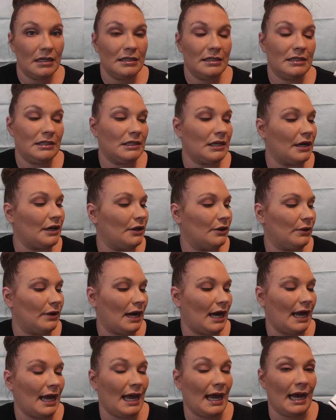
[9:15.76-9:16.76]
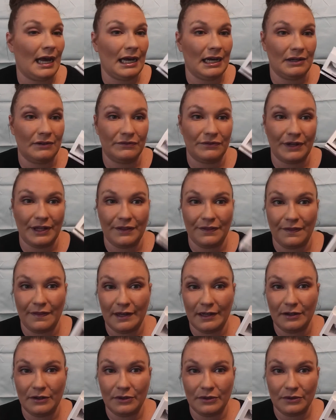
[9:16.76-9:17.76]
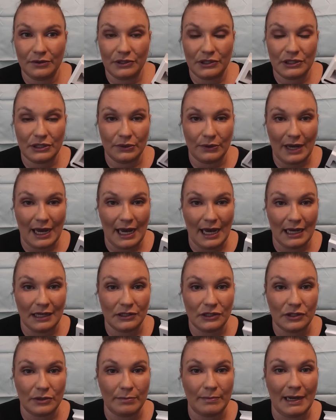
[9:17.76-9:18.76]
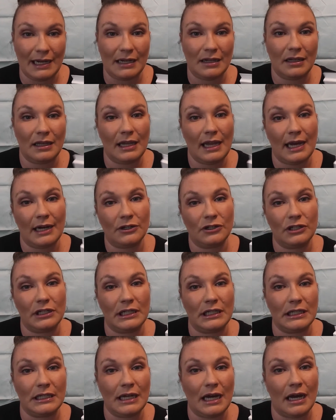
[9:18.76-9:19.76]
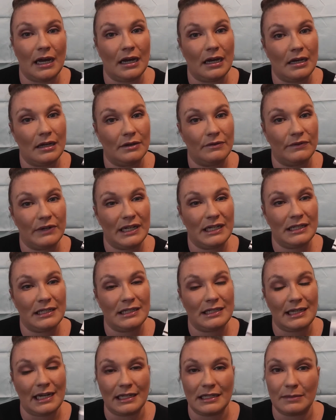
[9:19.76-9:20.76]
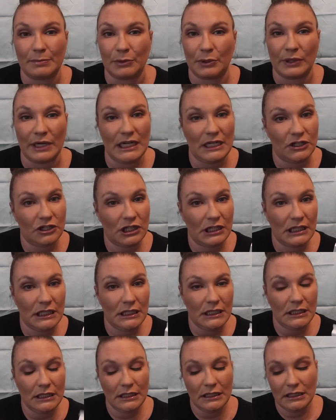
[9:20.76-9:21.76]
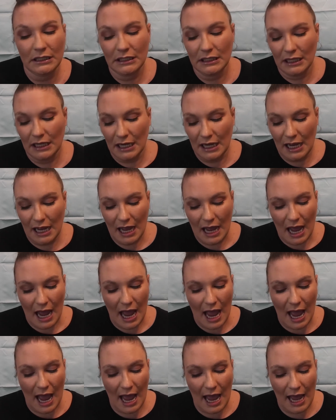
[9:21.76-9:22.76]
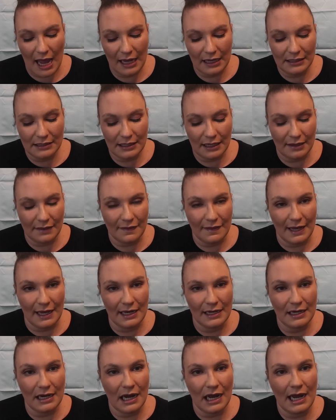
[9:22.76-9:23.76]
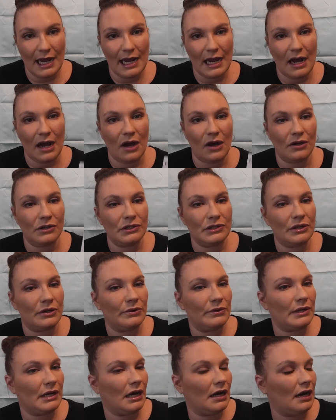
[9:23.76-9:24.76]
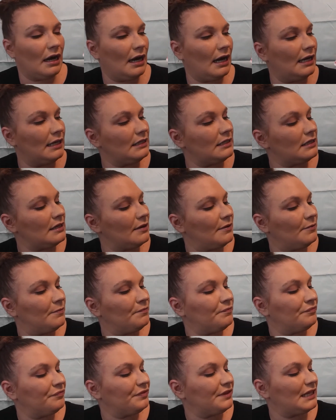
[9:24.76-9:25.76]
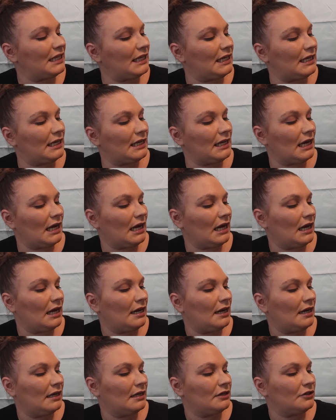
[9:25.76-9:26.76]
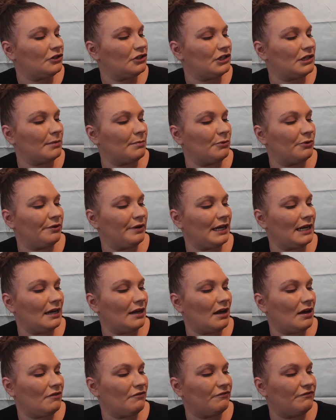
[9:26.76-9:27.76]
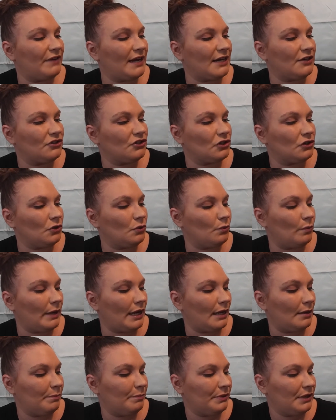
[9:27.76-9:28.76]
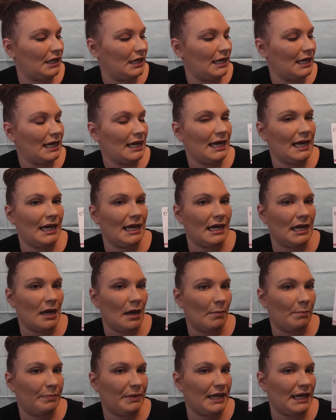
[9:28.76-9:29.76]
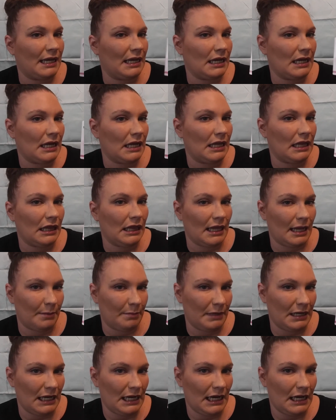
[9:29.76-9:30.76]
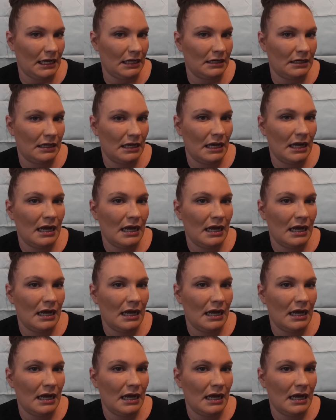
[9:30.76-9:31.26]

So I have those to add to my collection of desperation. And then I also got the Shimmering Facial Whip in Pink Lemonade.